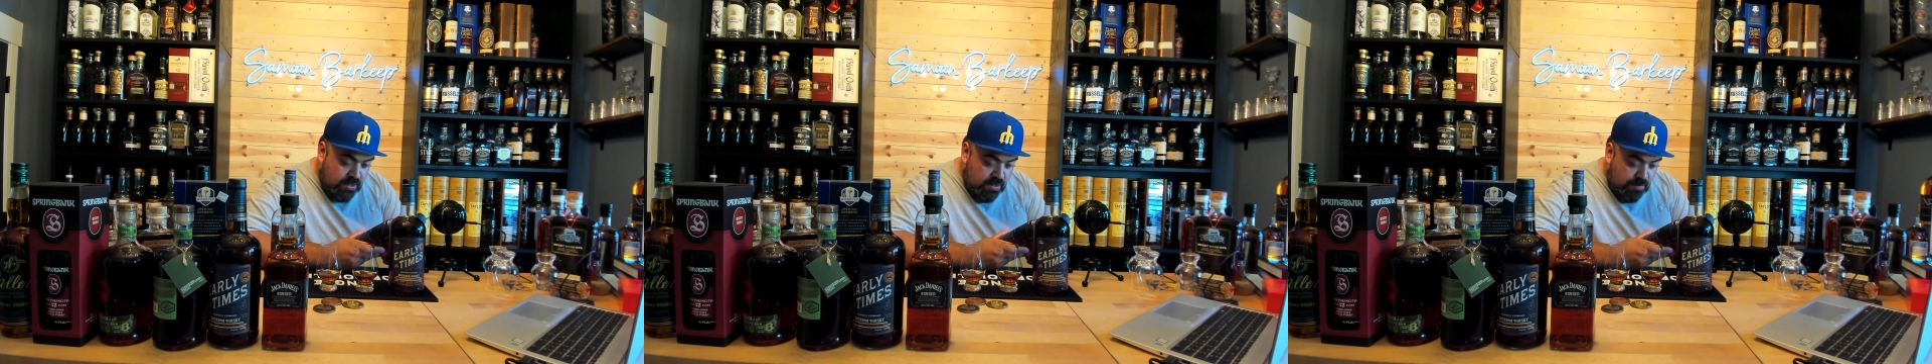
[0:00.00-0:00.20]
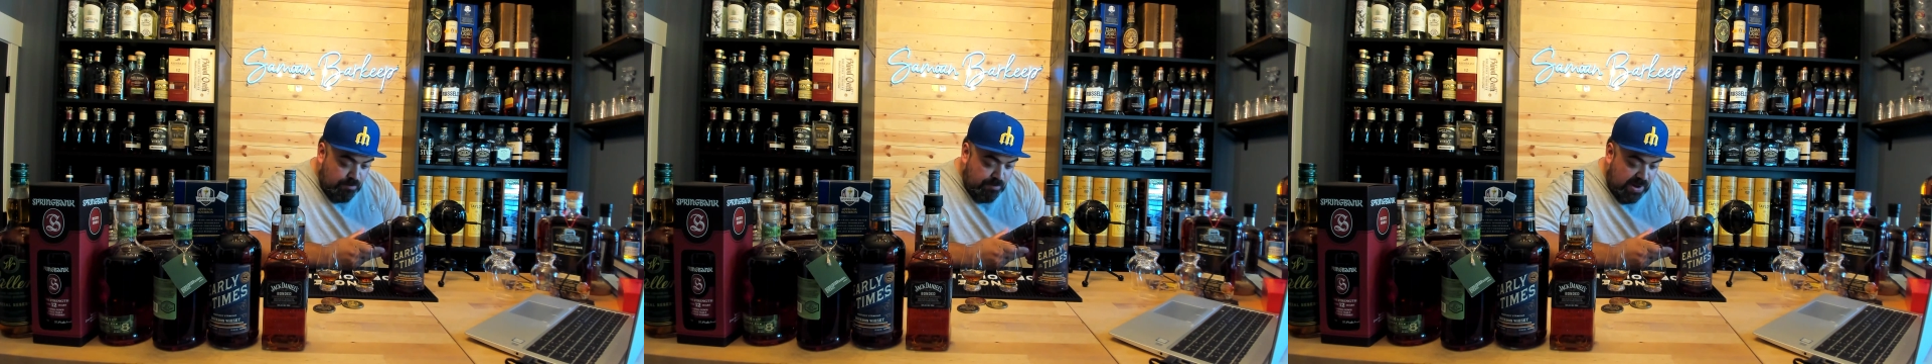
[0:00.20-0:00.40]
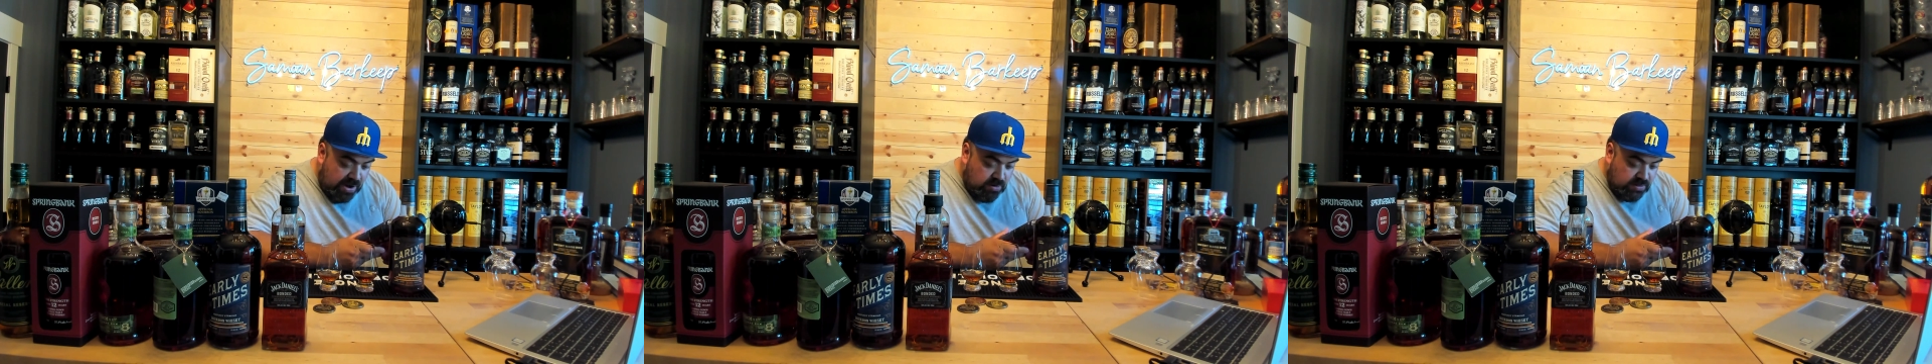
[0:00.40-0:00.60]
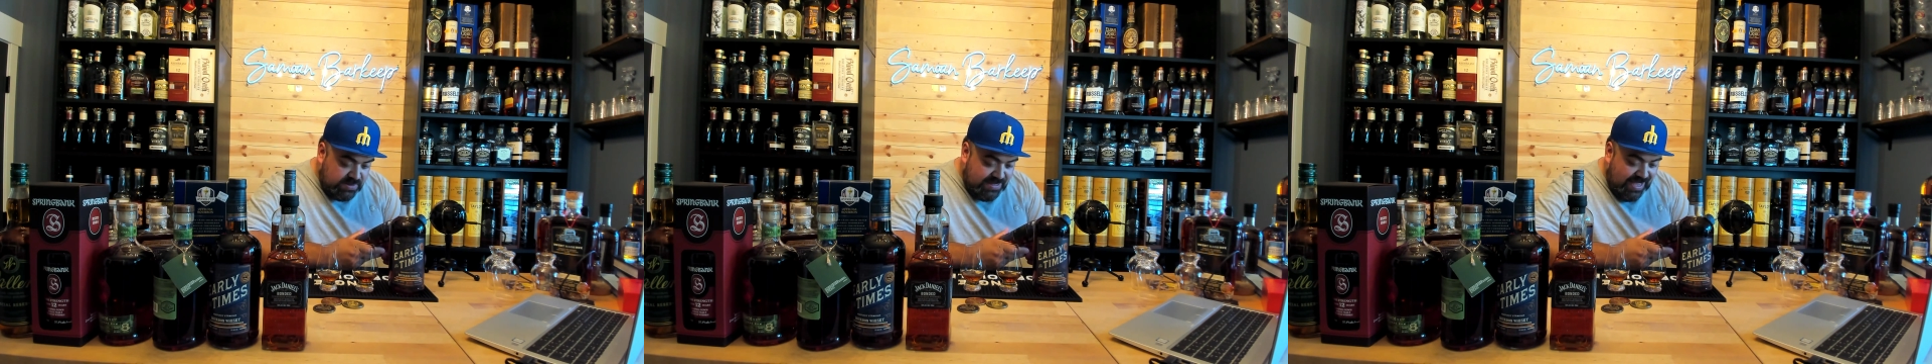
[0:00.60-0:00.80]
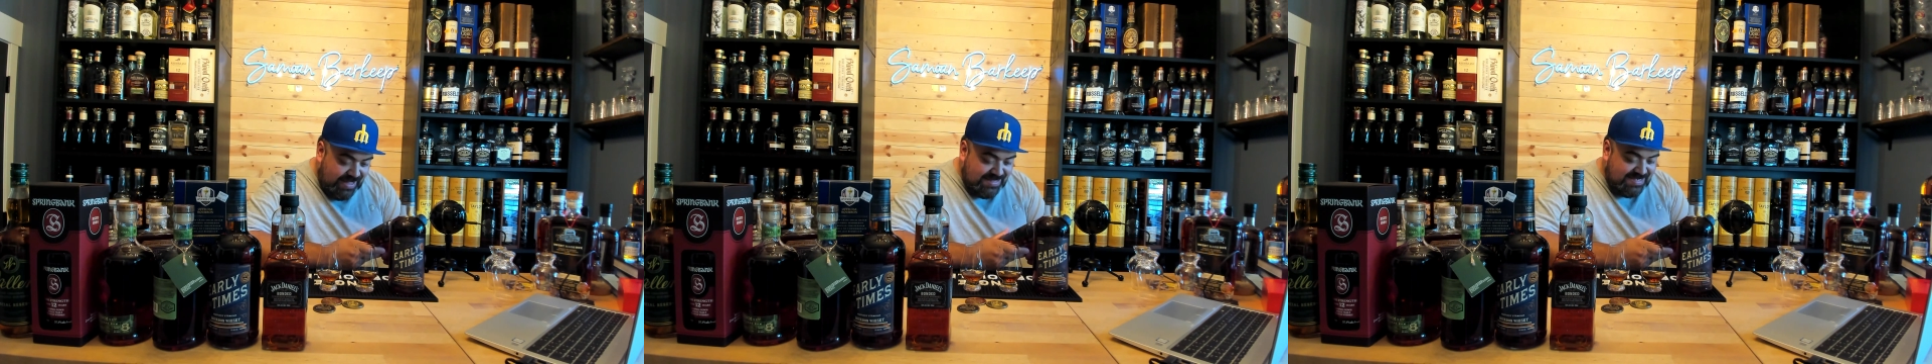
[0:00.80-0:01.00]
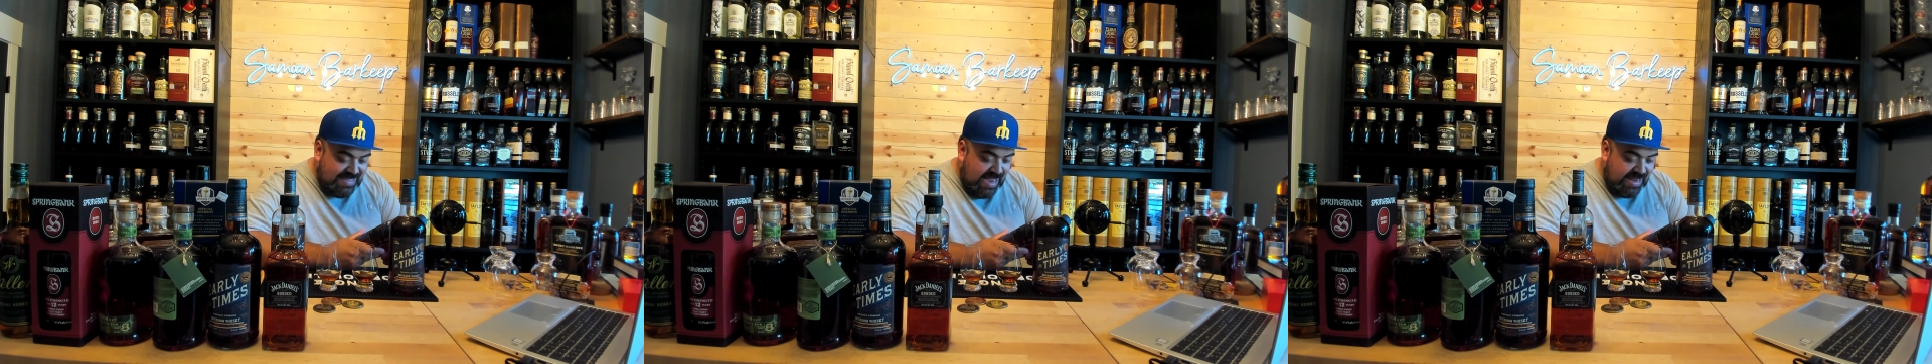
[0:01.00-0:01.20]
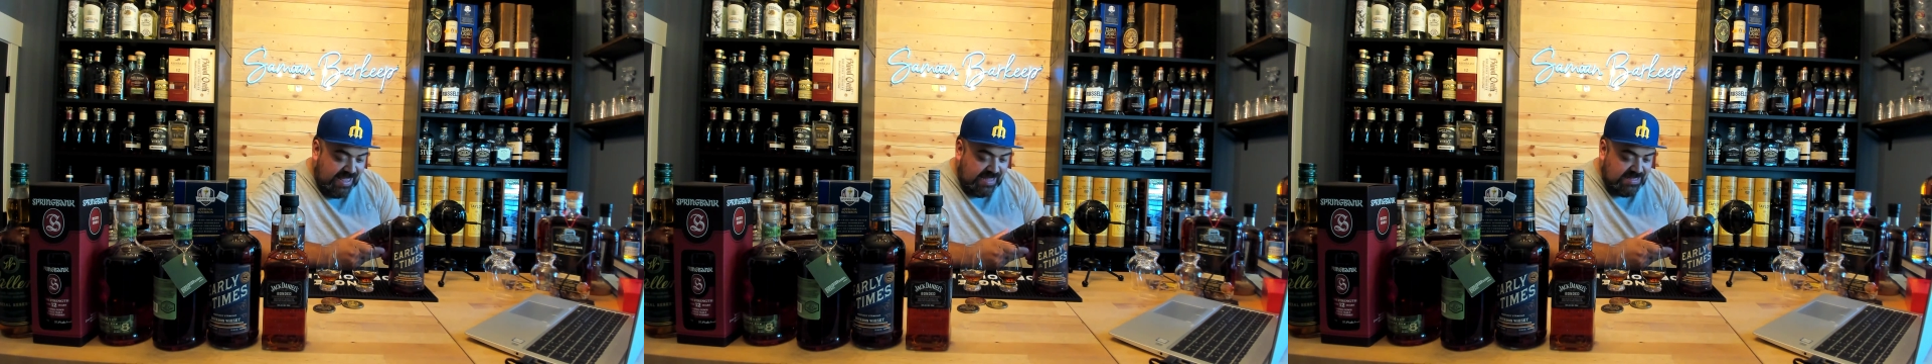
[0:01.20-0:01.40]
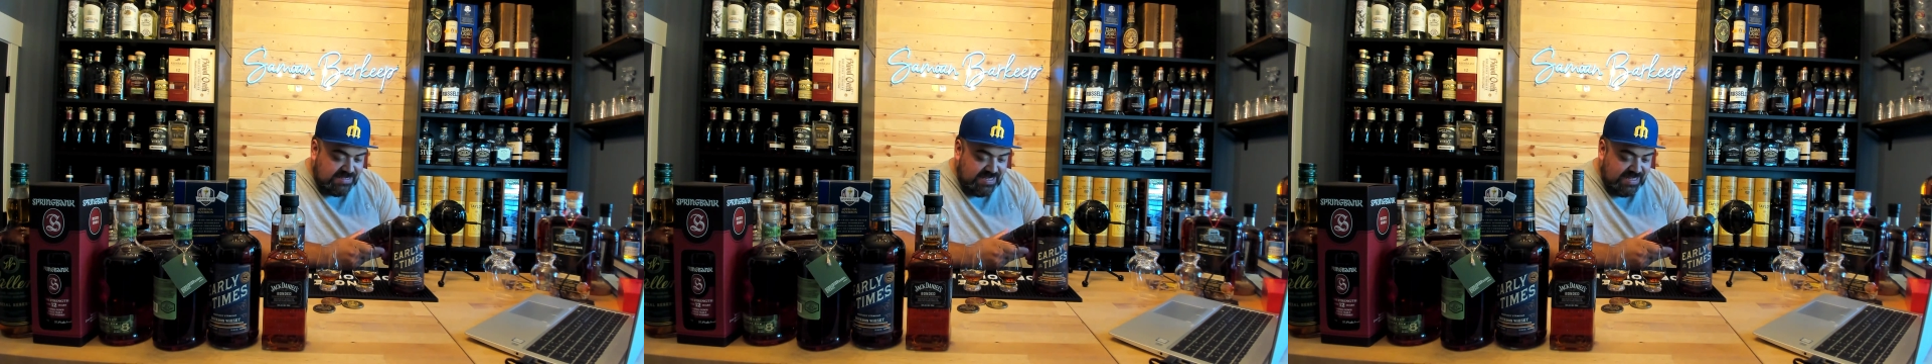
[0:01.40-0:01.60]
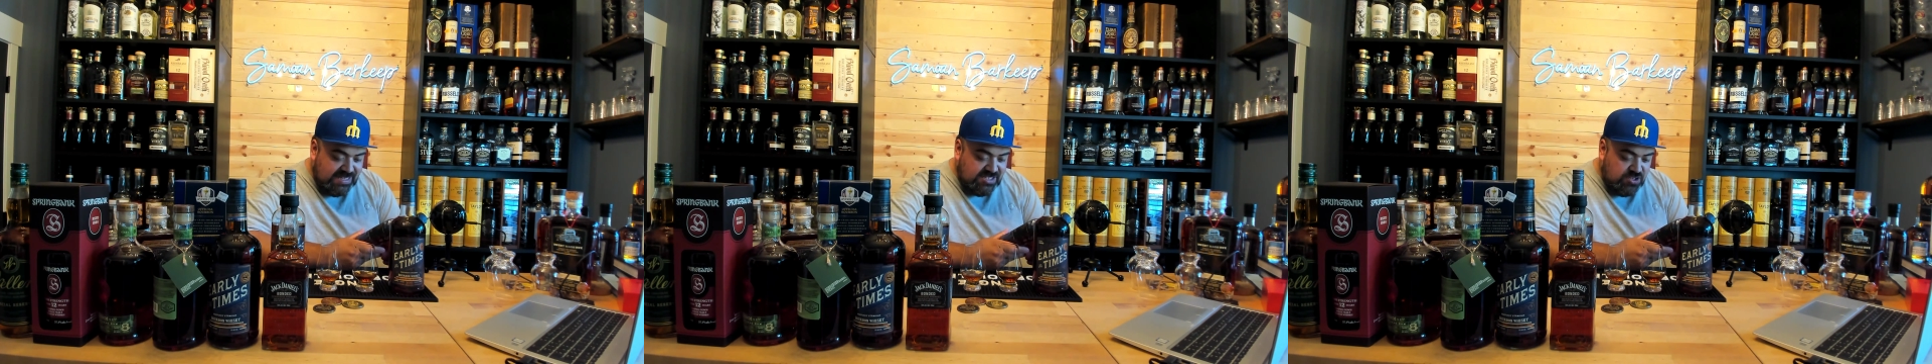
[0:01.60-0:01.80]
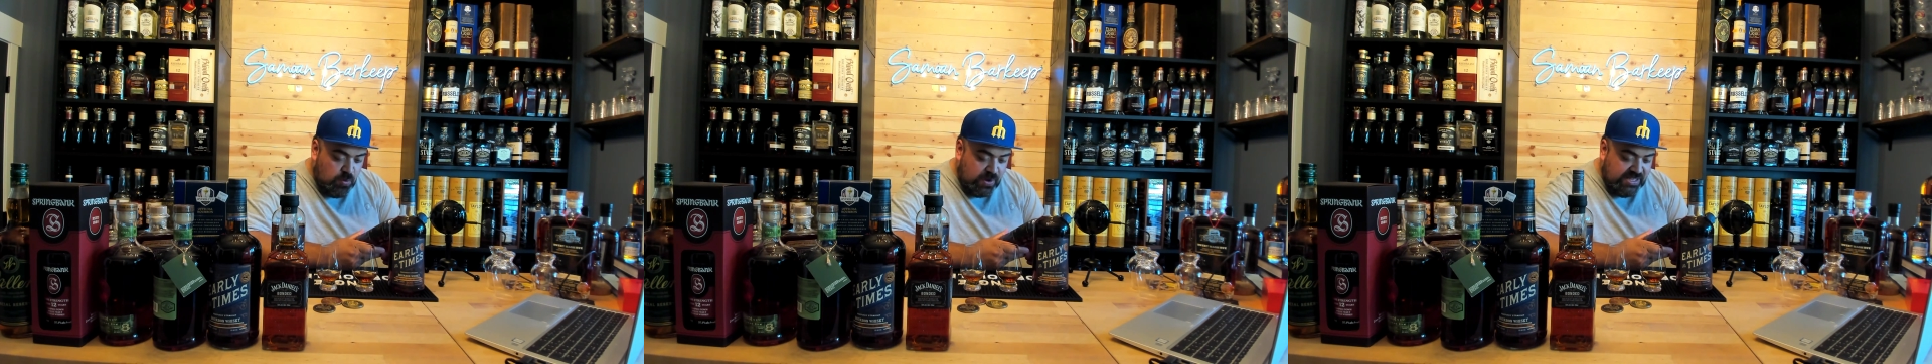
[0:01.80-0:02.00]
barrel date
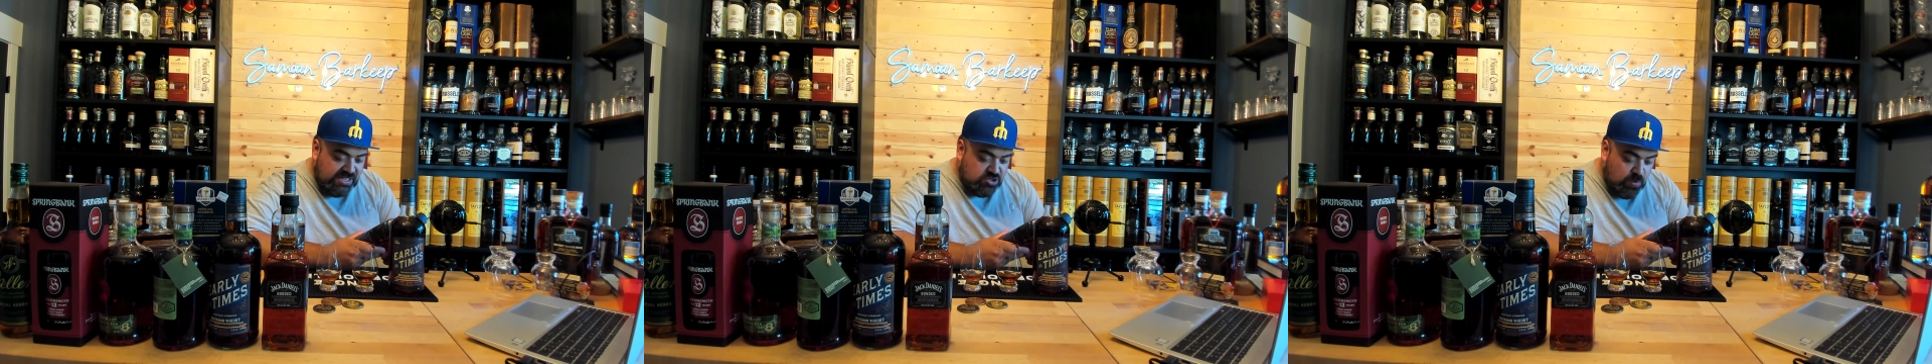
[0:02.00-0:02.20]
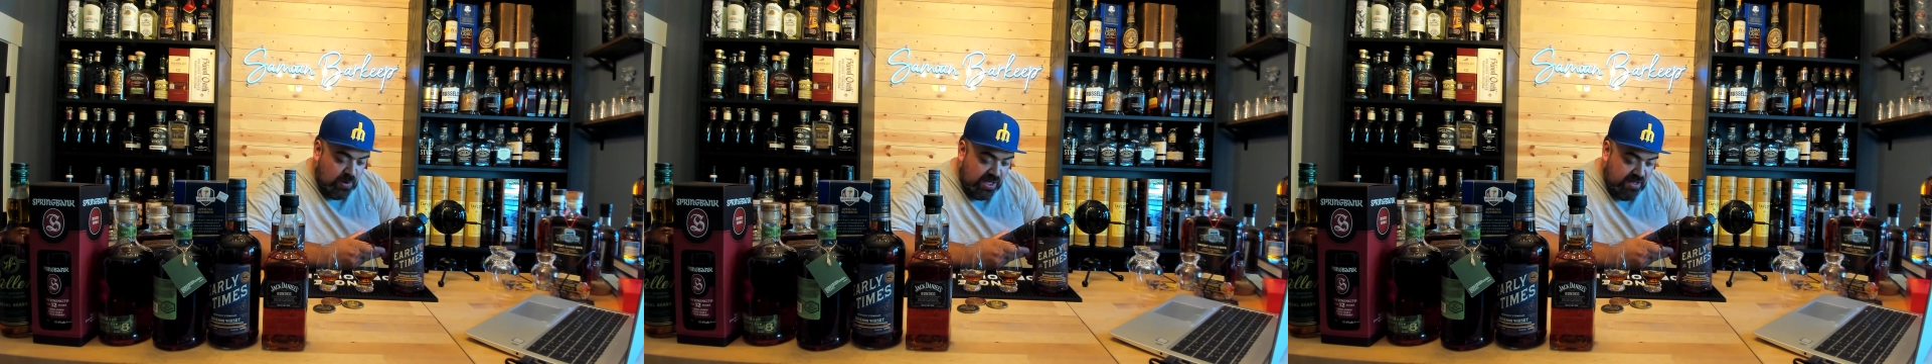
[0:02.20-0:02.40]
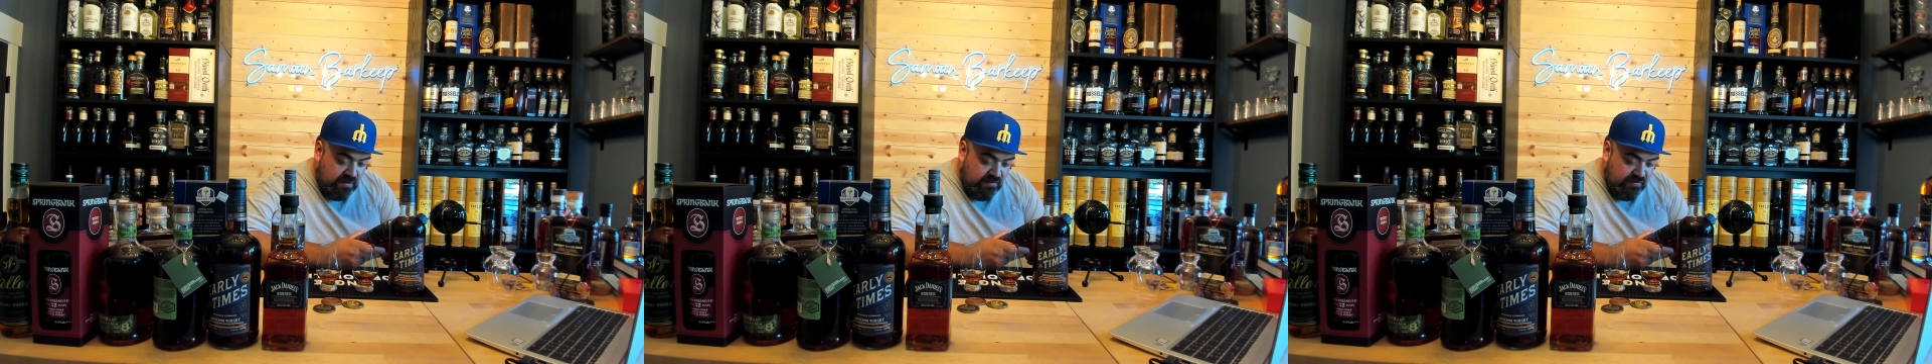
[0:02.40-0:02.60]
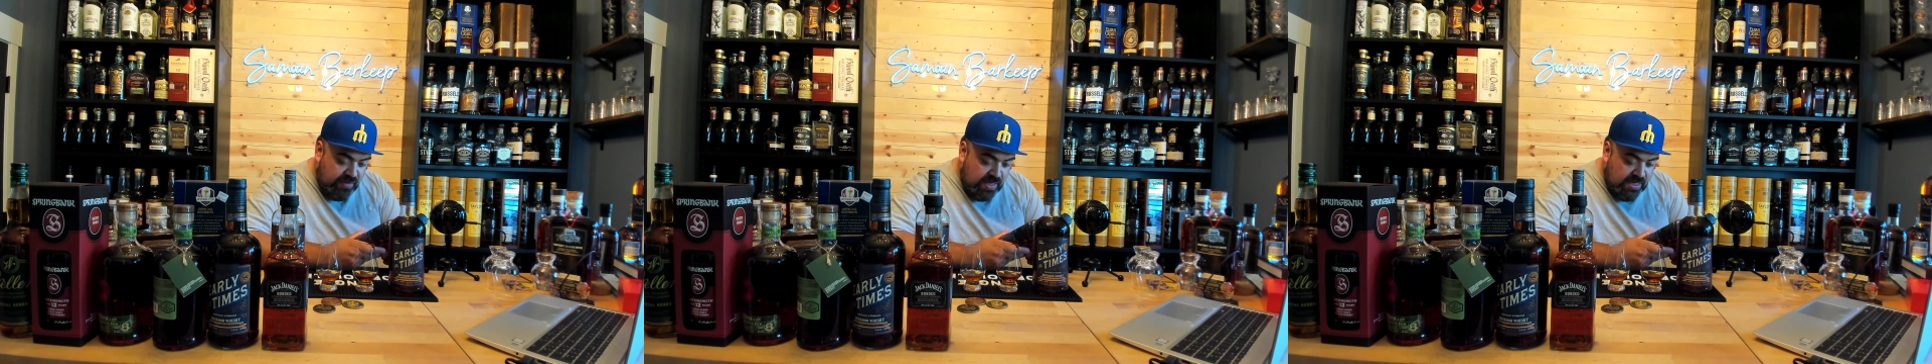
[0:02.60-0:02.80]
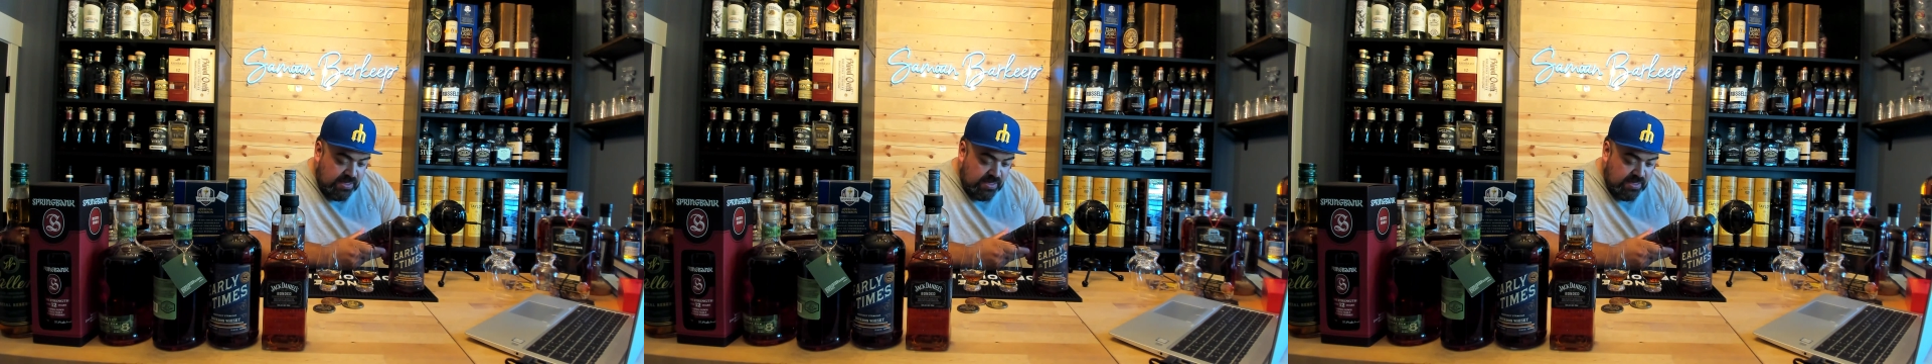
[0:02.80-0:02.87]
10/18/2012,